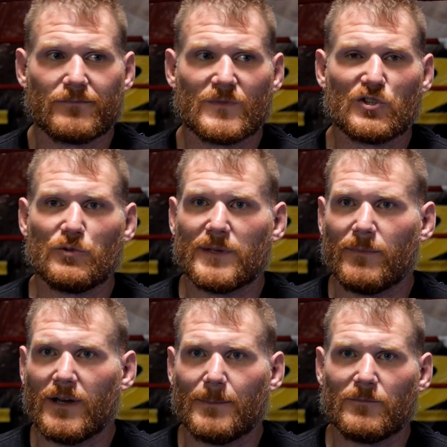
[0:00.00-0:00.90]
scooped
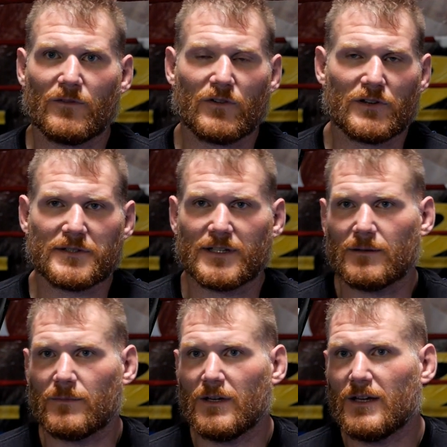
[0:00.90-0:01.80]
him up, reversed
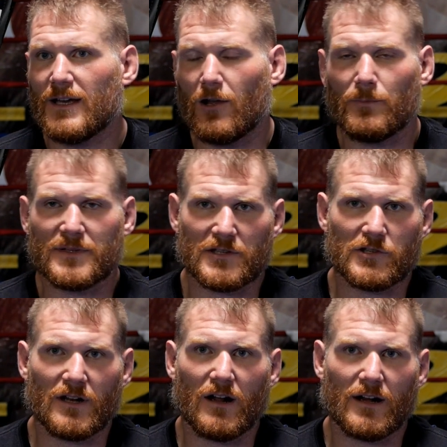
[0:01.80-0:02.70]
him, held
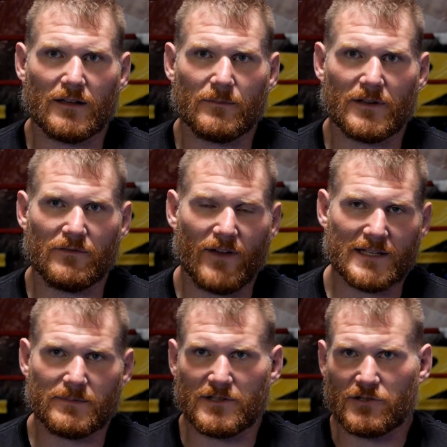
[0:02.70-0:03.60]
position on him,
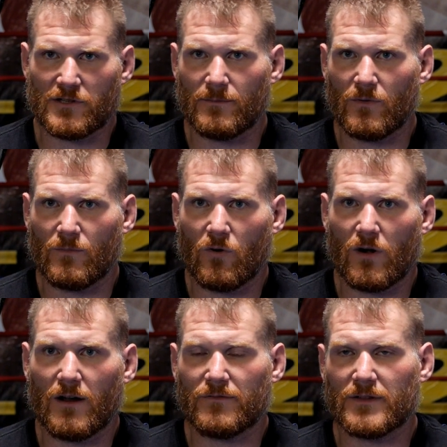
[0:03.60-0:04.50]
advanced position more
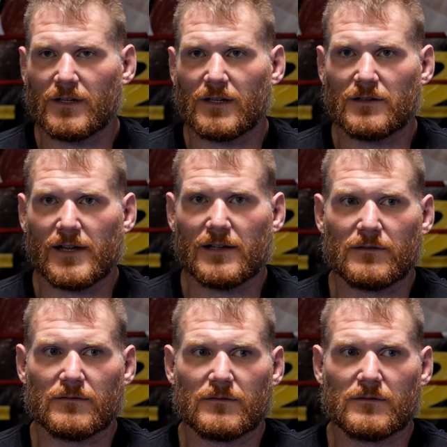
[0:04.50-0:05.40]
often,
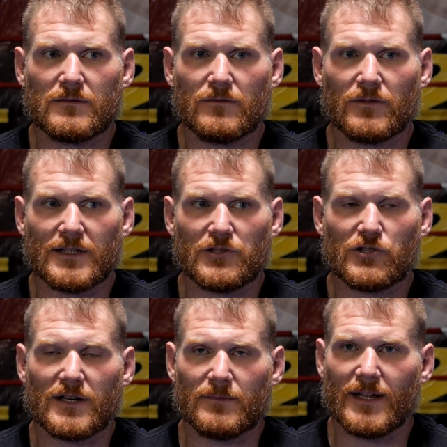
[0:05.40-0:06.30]
and really
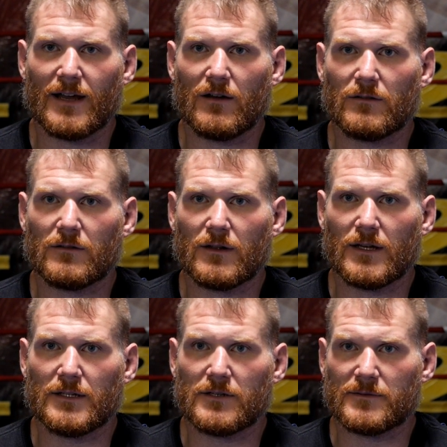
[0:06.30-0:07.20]
shut him down
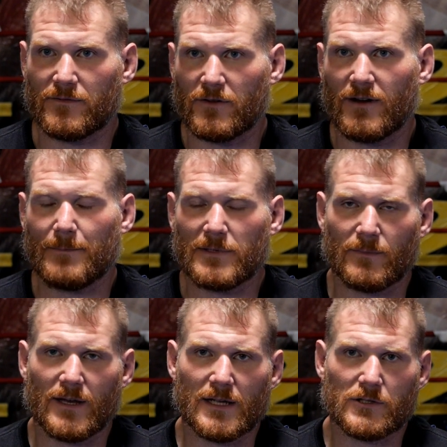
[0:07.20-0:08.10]
in terms of a
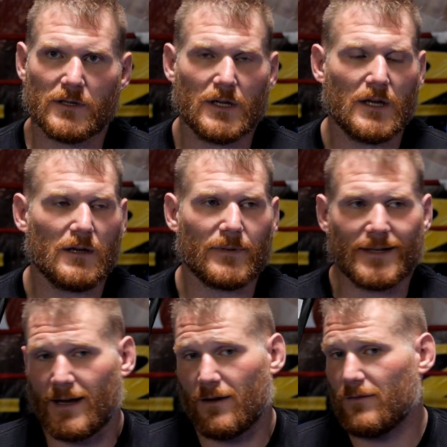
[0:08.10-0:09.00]
grappling match. But
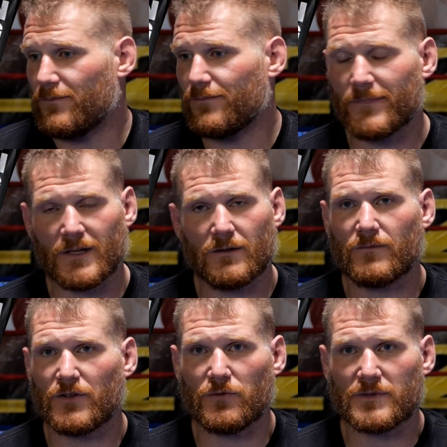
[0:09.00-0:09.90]
now,
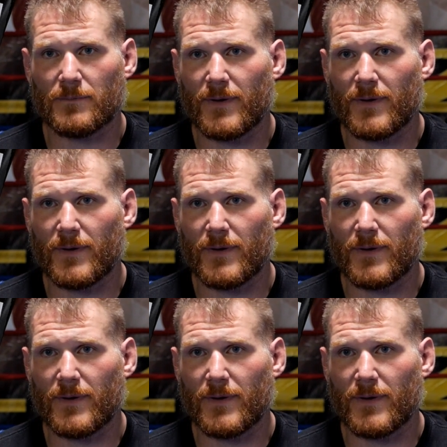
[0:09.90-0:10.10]
Werdum's a